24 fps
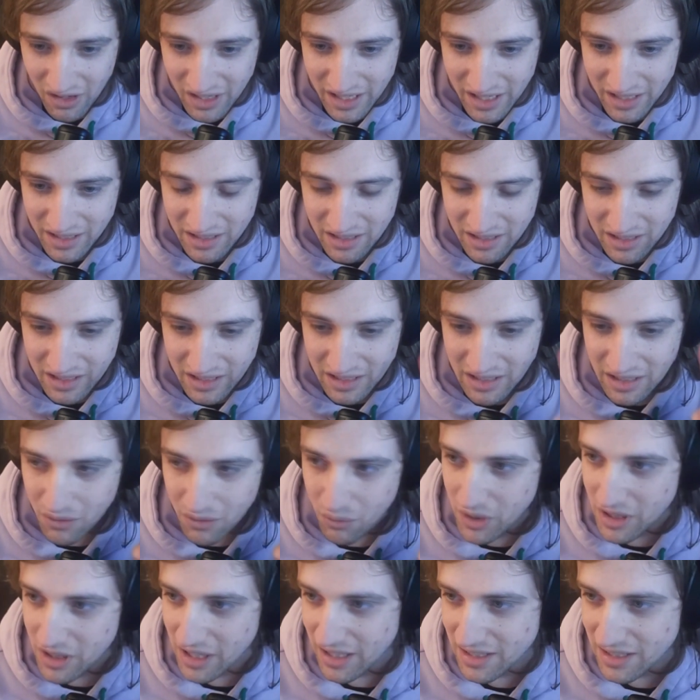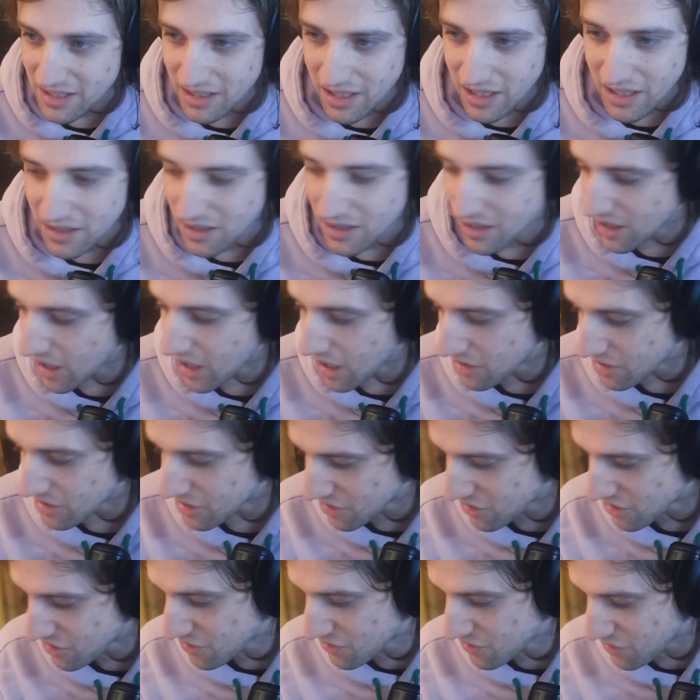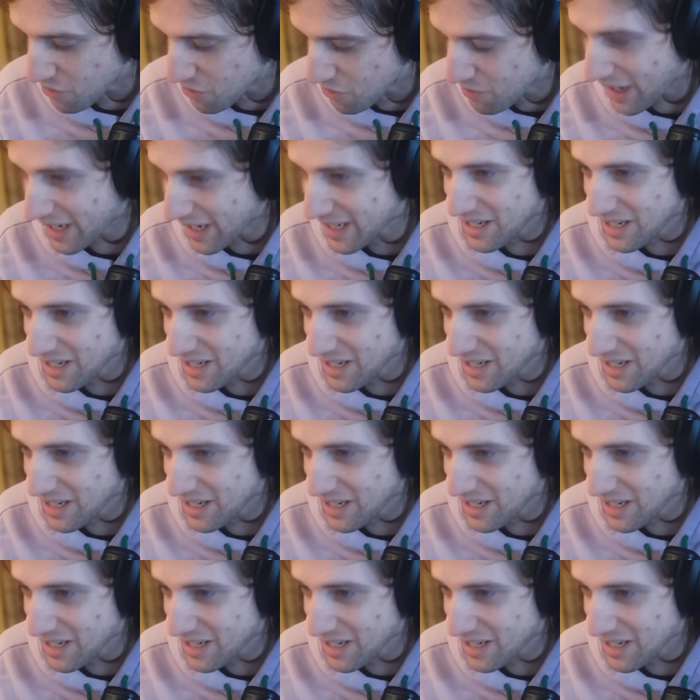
Okay, with that said, I'm going to scroll